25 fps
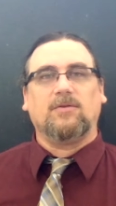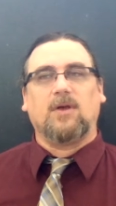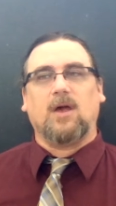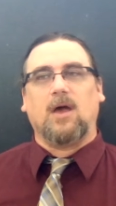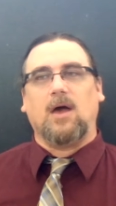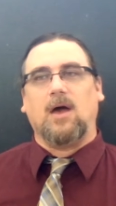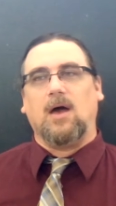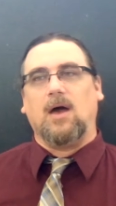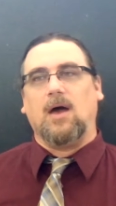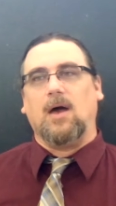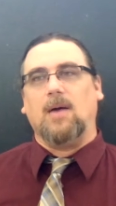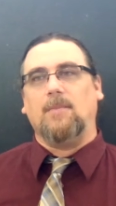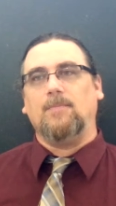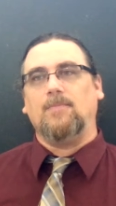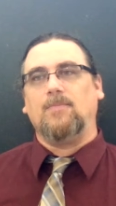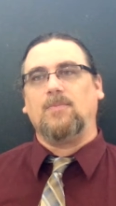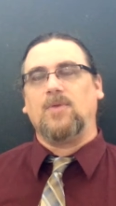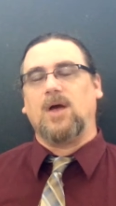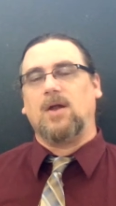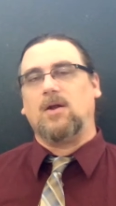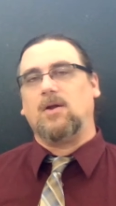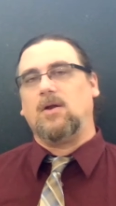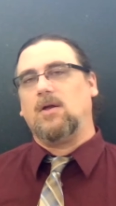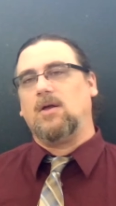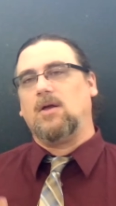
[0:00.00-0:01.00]

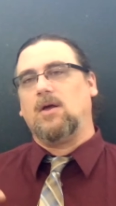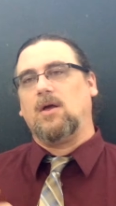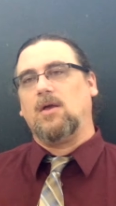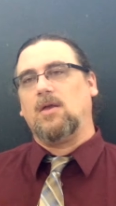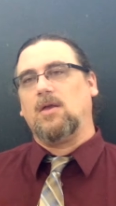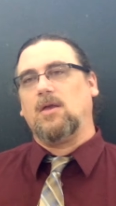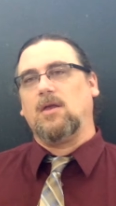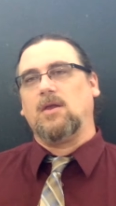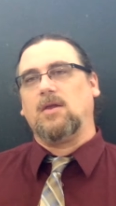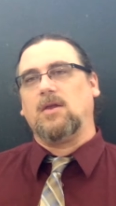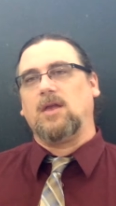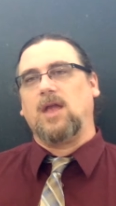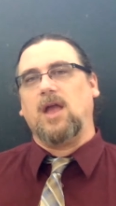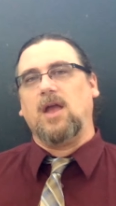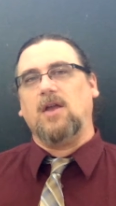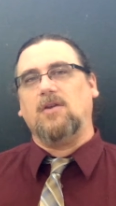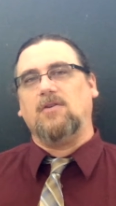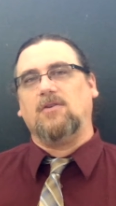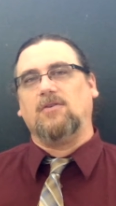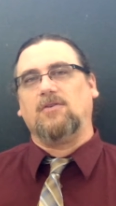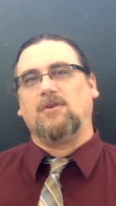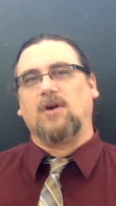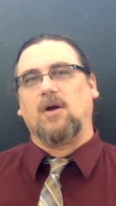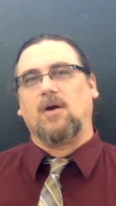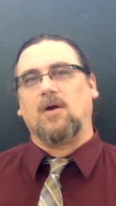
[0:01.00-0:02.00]
that
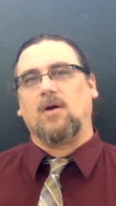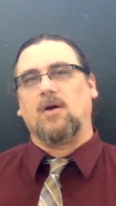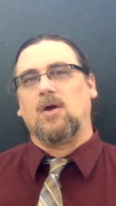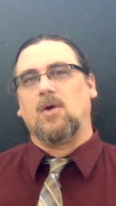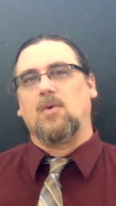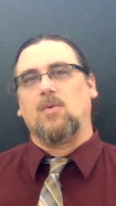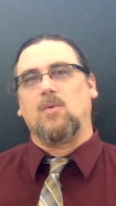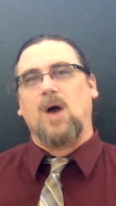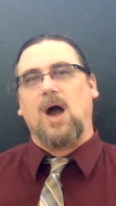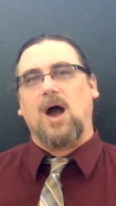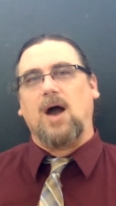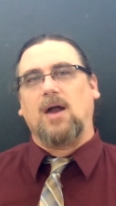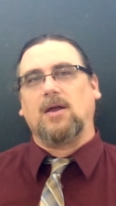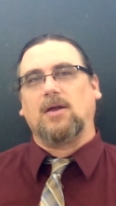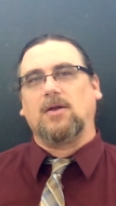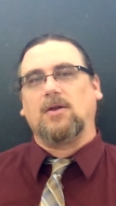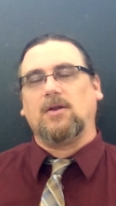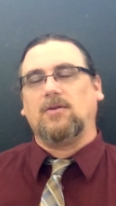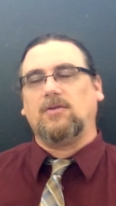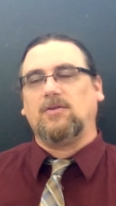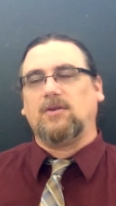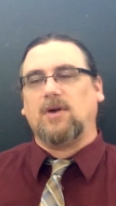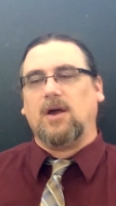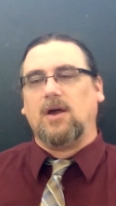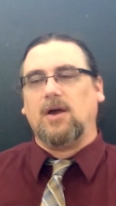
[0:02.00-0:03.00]
engages our erotic
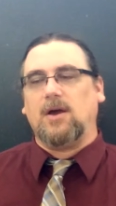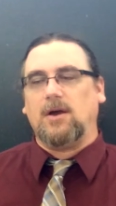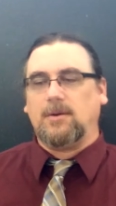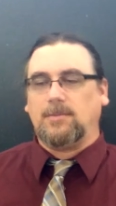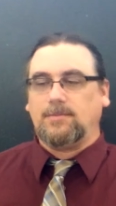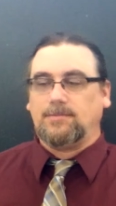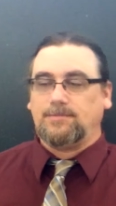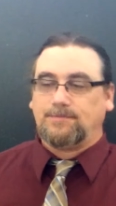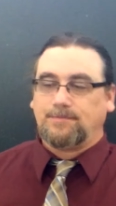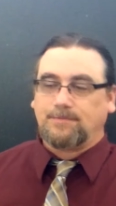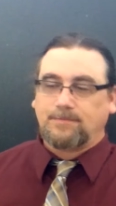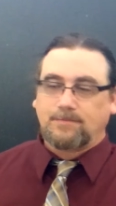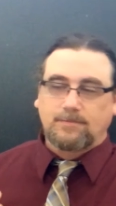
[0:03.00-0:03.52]
desire,